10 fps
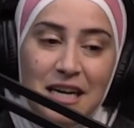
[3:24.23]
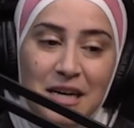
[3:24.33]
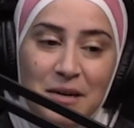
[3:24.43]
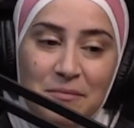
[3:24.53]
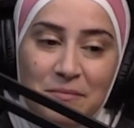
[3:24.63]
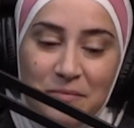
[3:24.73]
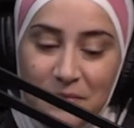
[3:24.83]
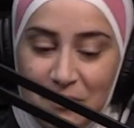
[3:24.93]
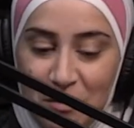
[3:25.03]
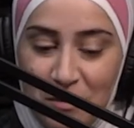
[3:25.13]
Um,
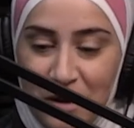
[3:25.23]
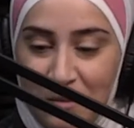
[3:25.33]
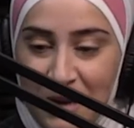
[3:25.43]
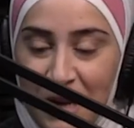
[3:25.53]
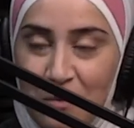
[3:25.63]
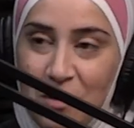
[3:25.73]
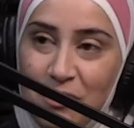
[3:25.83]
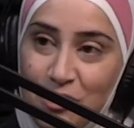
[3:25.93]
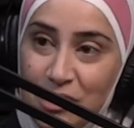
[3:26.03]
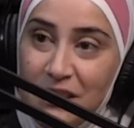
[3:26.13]
from there, I became one
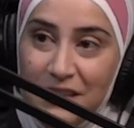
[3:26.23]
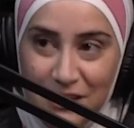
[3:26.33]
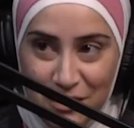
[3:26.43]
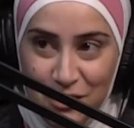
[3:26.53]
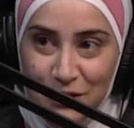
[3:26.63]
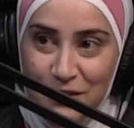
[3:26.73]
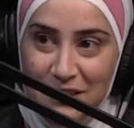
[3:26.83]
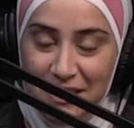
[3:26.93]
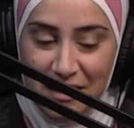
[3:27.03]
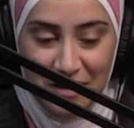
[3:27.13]
of the GED
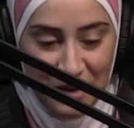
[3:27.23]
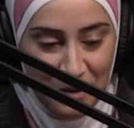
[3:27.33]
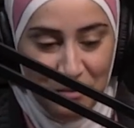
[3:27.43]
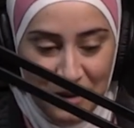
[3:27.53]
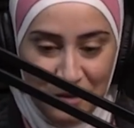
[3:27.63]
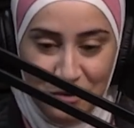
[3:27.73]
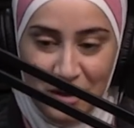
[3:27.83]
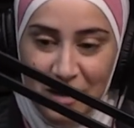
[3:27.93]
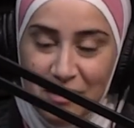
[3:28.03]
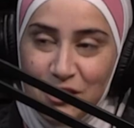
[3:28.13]
teachers, and then I applied
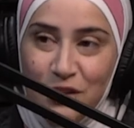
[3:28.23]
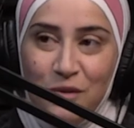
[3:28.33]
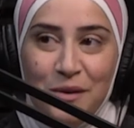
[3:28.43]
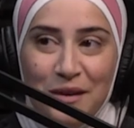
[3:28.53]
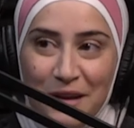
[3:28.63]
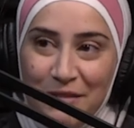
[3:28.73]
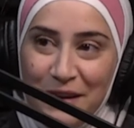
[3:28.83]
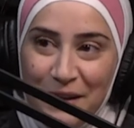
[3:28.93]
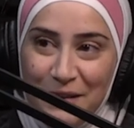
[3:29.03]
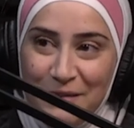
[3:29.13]
for college and career
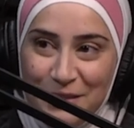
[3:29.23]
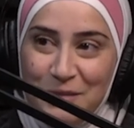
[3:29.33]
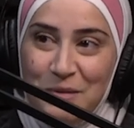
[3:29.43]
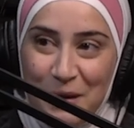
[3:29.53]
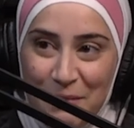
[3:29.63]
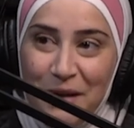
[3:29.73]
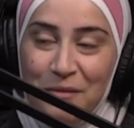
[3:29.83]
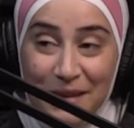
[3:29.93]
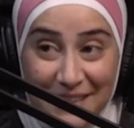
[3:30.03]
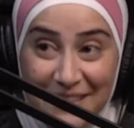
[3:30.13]
navigator, which is where I'm
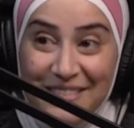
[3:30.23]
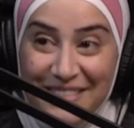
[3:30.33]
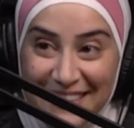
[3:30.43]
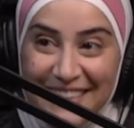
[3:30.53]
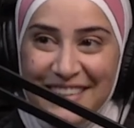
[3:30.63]
at right now.